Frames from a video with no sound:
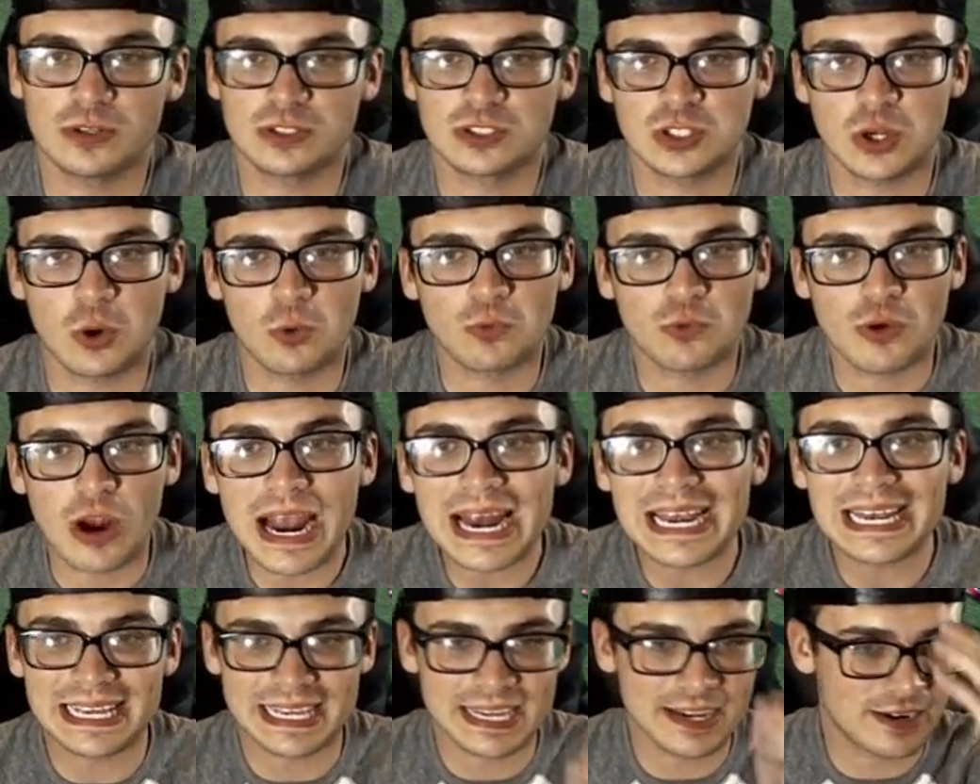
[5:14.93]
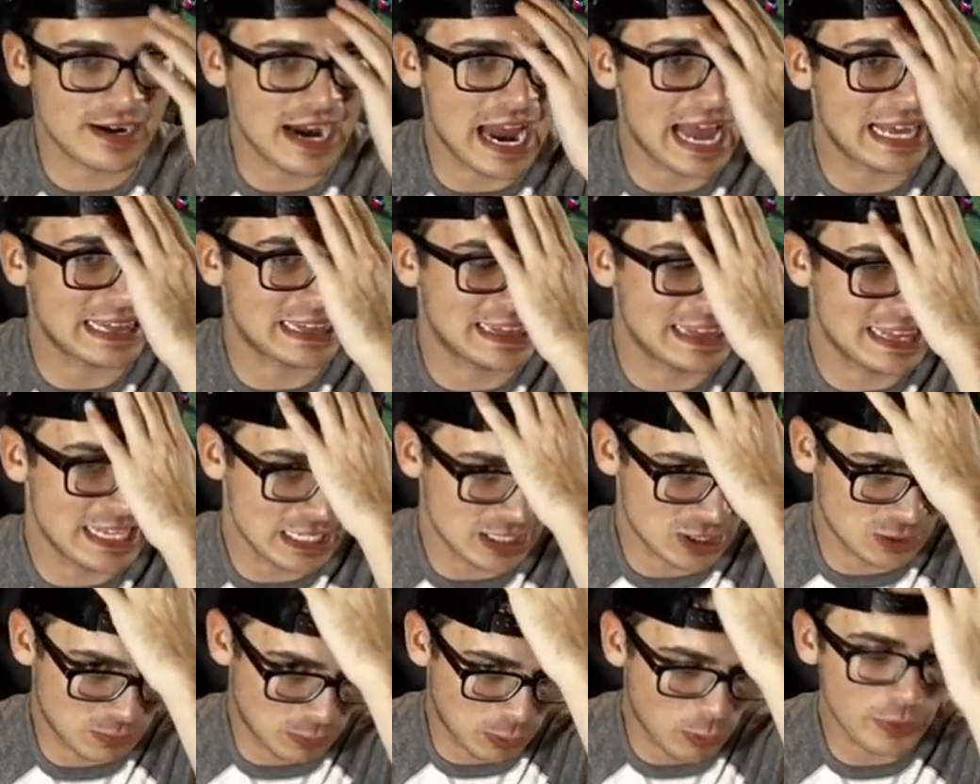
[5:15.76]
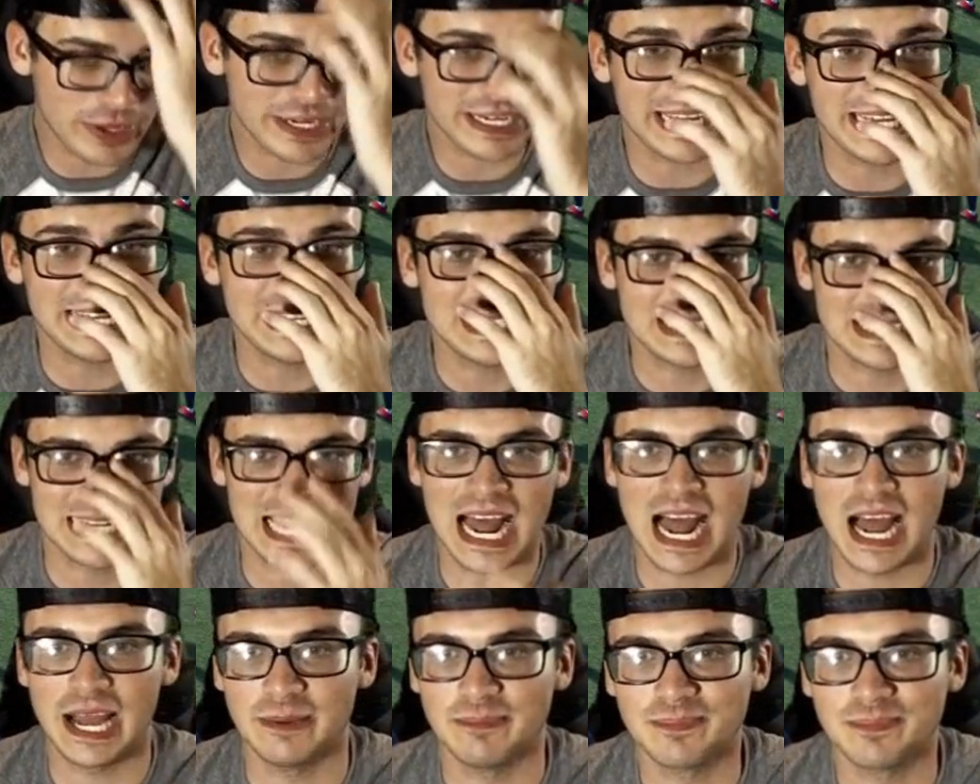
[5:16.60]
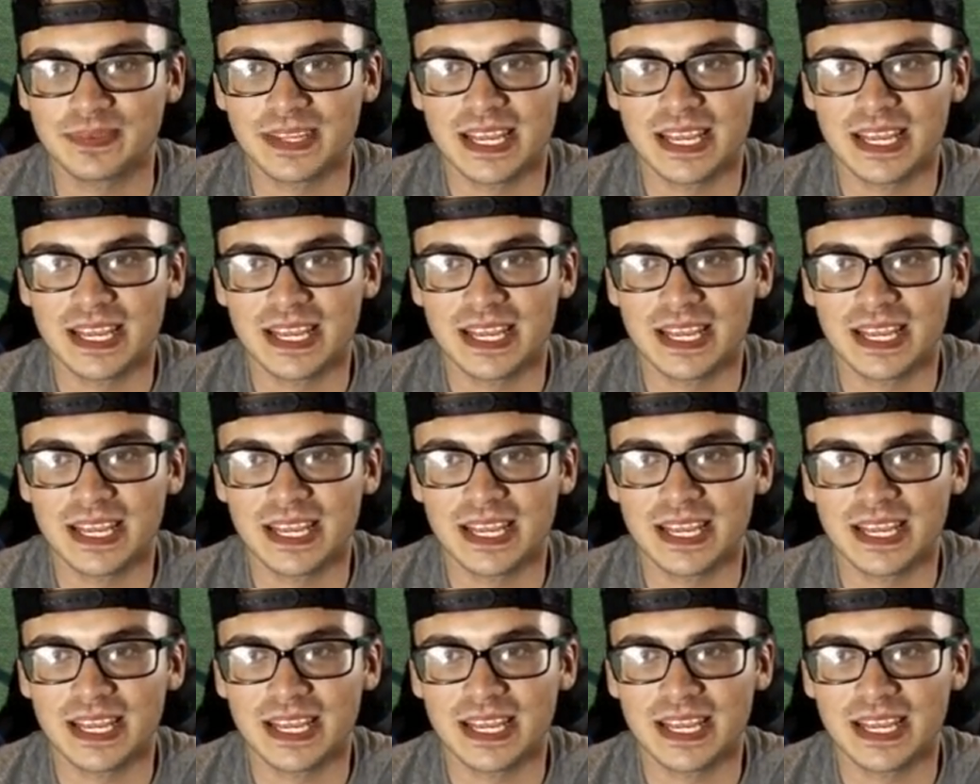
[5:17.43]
So right here at this point in time,